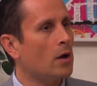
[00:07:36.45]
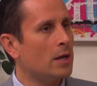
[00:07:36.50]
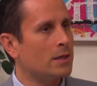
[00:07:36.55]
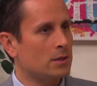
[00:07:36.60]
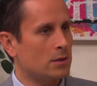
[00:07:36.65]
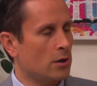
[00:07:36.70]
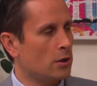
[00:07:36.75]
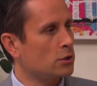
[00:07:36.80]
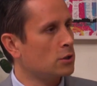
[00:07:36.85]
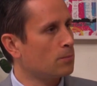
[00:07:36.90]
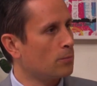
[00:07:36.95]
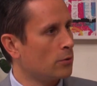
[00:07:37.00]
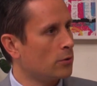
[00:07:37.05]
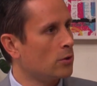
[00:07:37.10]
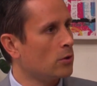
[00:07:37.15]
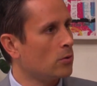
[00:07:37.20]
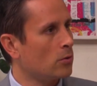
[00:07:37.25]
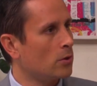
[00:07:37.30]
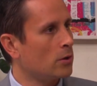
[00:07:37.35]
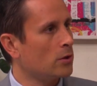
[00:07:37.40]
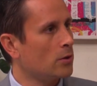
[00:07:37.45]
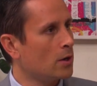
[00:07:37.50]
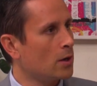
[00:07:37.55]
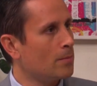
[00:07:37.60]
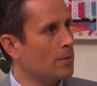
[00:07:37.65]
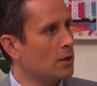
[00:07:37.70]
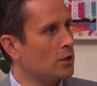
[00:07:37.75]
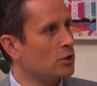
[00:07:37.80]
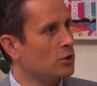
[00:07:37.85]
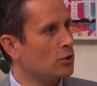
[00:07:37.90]
as an entrepreneur, you got to
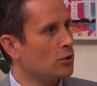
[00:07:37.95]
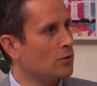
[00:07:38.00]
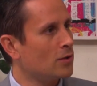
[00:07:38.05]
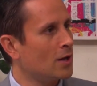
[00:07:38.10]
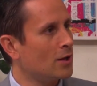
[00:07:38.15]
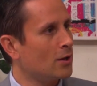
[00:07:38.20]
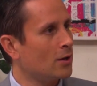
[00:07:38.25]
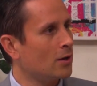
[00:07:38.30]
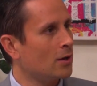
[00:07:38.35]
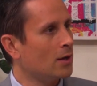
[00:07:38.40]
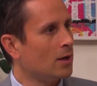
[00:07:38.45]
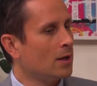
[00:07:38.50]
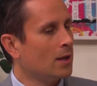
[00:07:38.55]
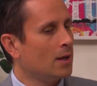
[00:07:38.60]
make sure that you're